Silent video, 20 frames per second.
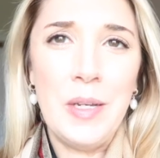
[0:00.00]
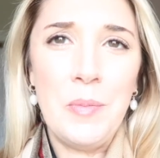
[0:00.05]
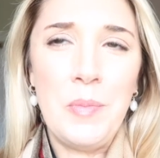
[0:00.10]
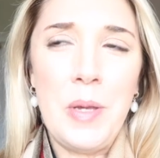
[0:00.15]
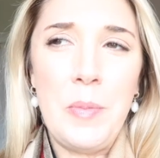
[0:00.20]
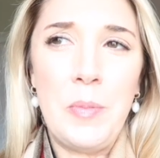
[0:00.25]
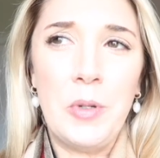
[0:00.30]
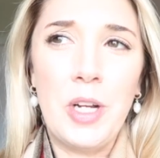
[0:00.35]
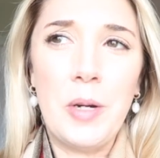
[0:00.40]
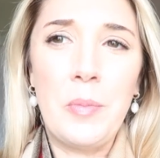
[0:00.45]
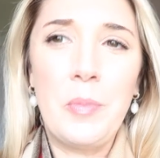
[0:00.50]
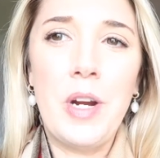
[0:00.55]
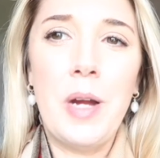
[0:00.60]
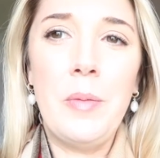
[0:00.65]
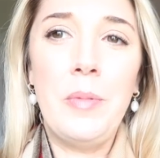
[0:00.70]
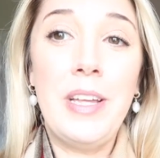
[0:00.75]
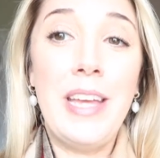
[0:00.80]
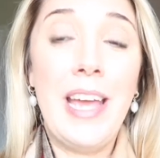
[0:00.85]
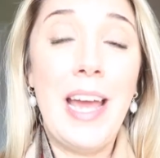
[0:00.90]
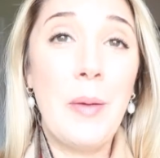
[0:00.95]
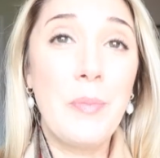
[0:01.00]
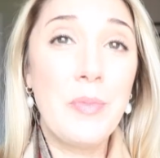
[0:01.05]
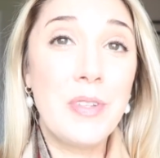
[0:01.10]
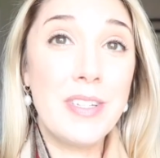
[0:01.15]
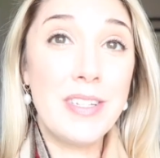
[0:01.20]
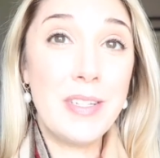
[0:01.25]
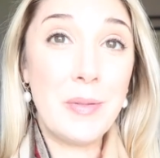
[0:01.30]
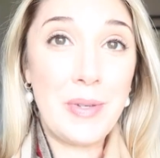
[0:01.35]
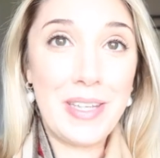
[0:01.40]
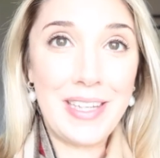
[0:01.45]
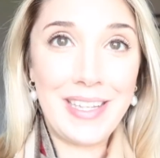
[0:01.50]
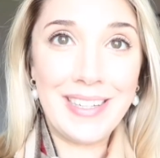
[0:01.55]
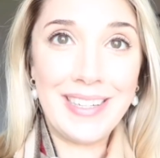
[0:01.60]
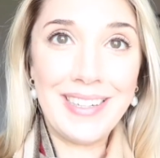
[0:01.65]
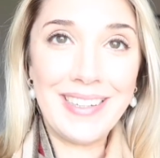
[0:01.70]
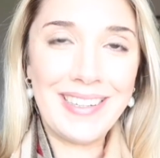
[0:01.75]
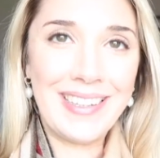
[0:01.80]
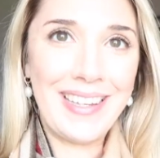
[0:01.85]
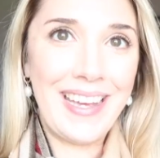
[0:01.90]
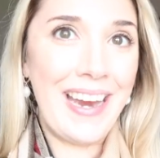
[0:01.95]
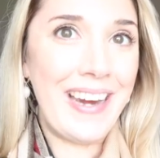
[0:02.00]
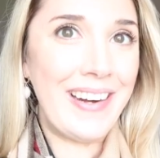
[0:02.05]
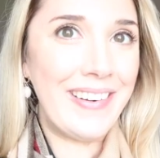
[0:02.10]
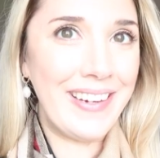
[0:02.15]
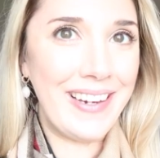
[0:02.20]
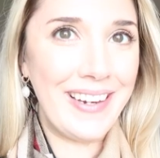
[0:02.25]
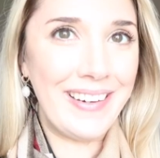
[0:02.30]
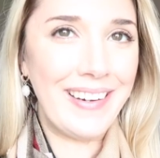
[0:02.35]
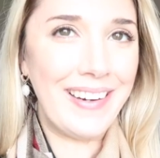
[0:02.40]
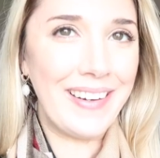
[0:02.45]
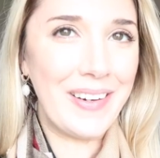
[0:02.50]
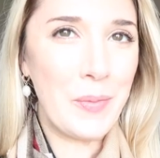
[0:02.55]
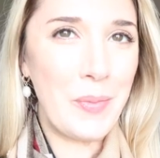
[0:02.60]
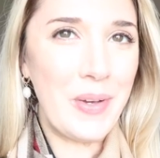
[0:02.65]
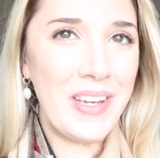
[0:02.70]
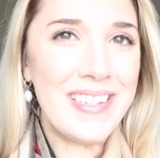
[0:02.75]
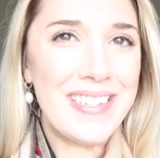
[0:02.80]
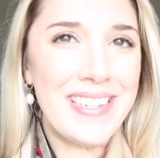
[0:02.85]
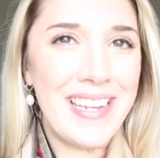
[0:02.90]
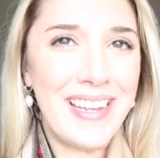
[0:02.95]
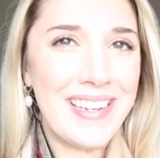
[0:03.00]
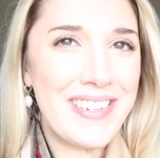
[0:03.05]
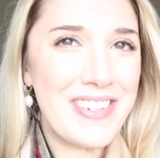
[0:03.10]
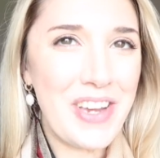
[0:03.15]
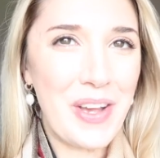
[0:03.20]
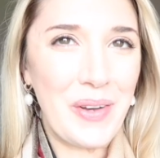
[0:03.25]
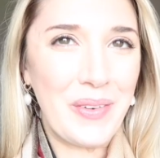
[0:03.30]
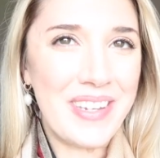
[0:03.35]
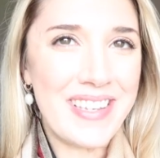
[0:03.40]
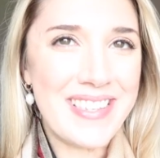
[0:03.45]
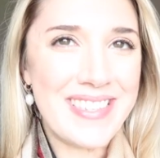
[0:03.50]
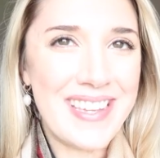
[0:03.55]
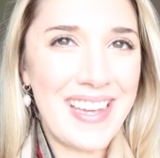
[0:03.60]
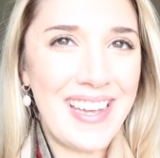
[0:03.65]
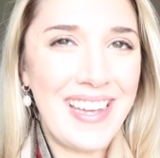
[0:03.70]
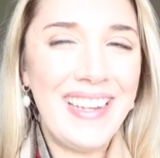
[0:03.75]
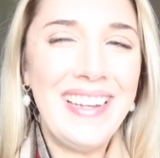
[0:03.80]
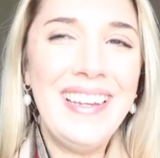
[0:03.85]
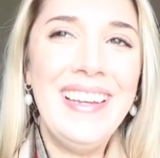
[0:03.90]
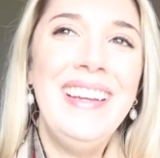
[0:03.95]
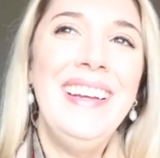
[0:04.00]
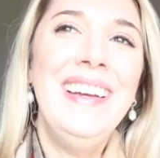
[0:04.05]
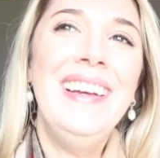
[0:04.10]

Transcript: people are probably apt to be carrying on a bit, shall we say.